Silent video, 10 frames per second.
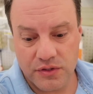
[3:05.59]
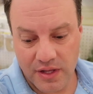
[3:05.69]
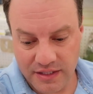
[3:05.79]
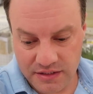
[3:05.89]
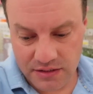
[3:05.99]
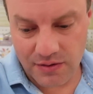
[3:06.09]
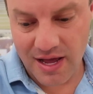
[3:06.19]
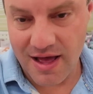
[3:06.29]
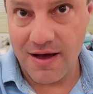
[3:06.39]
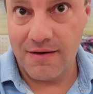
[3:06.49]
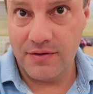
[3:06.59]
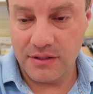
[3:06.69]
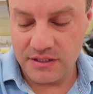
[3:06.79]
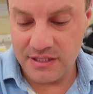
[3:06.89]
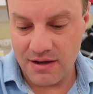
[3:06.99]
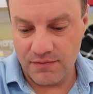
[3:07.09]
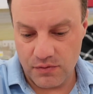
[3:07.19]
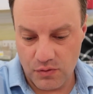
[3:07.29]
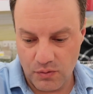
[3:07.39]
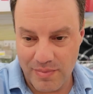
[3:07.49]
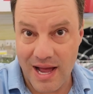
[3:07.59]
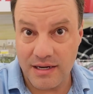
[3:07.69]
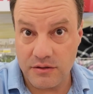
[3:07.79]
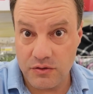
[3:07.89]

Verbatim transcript: so they still have several back to